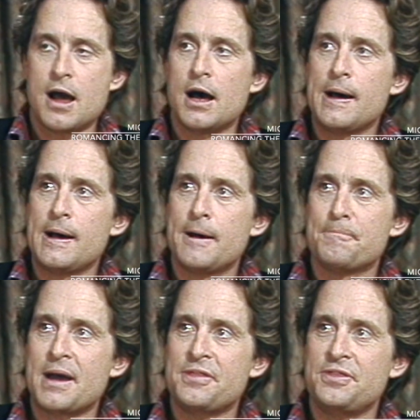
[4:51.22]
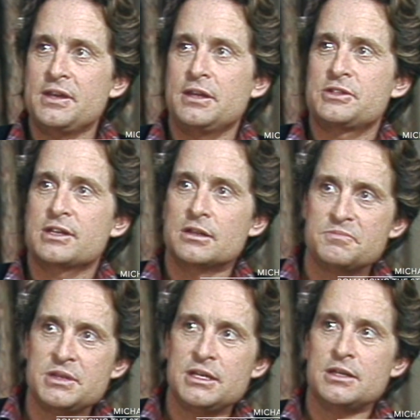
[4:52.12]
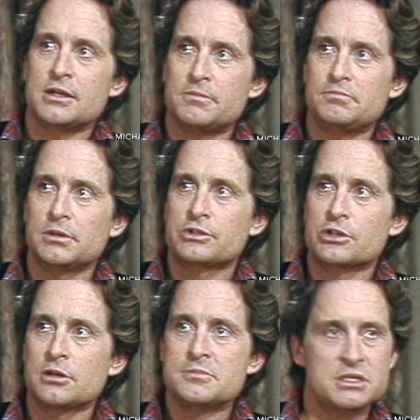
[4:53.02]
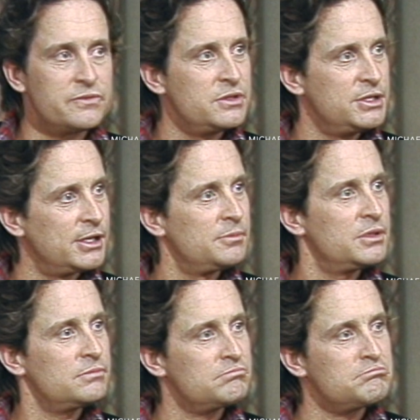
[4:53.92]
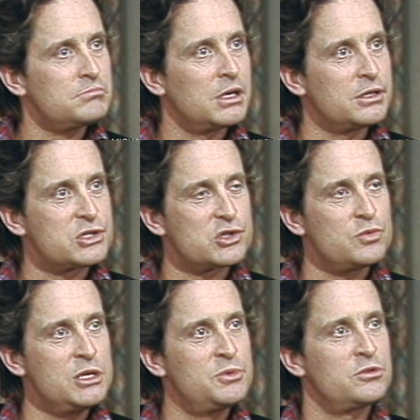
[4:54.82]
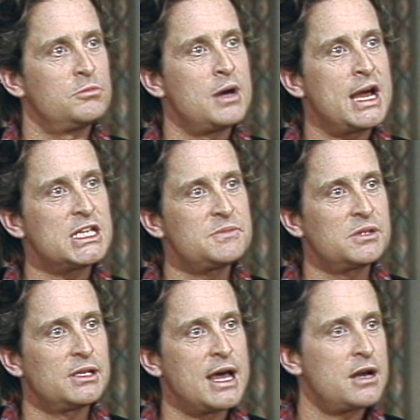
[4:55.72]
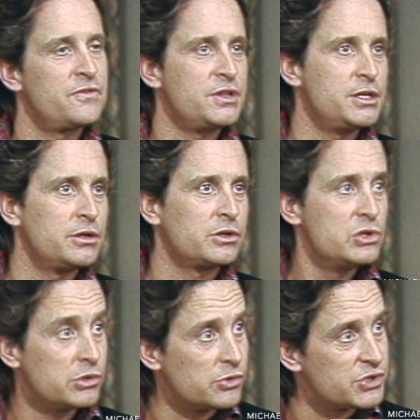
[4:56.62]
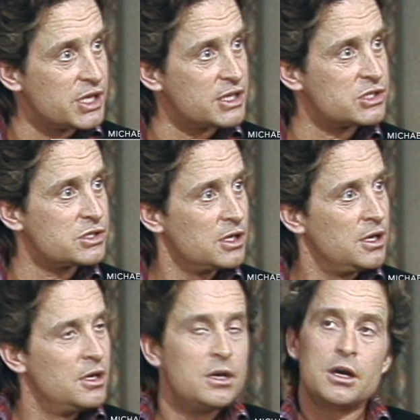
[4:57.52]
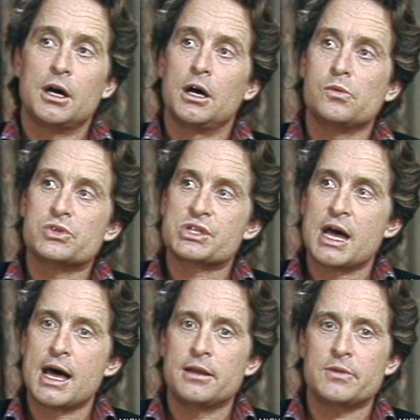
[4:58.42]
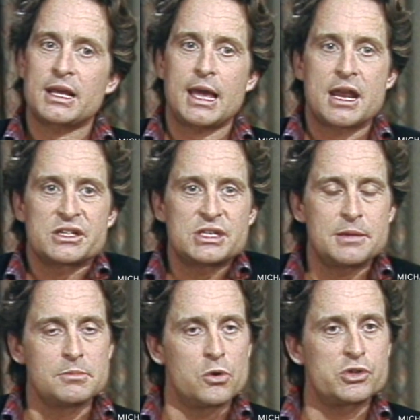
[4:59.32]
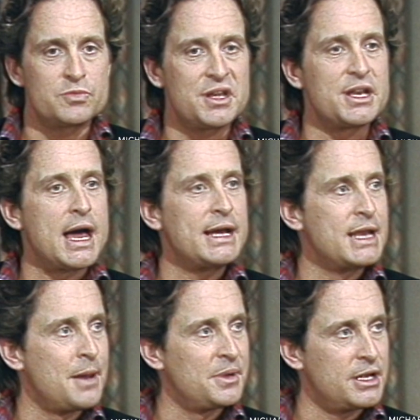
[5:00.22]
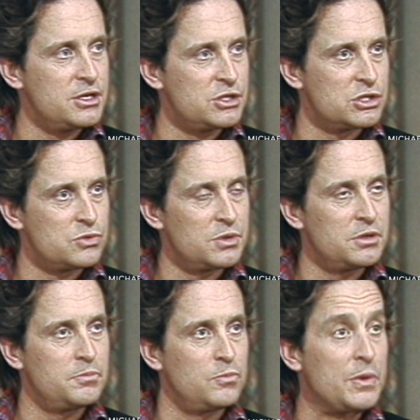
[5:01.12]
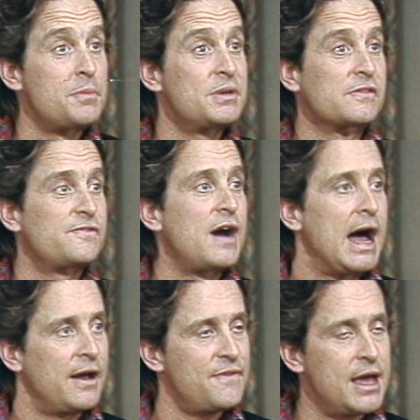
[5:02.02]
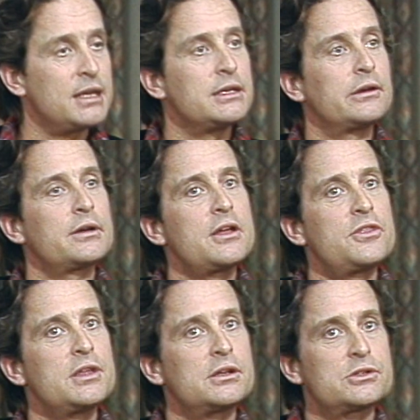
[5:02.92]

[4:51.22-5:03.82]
I think it's going to be a Terms of Endearment sweep. It reminds me a lot of the year Cuckoo's Nest was on, that kind of same emotion. We had 9 nominations, won the big 5 that year, and I think